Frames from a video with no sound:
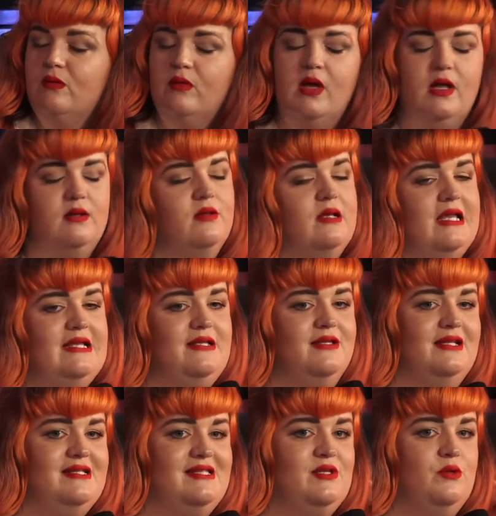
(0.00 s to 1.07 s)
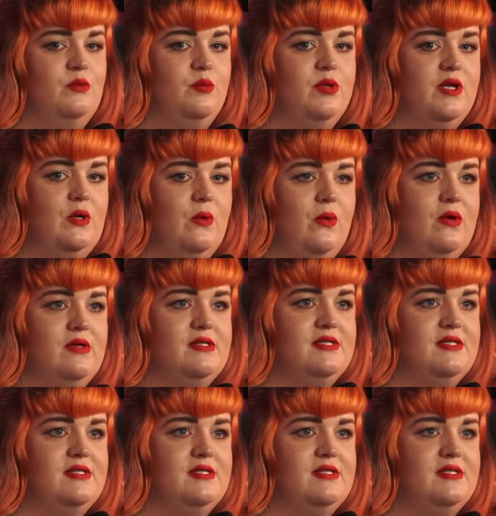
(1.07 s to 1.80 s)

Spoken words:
lady that's doing PR,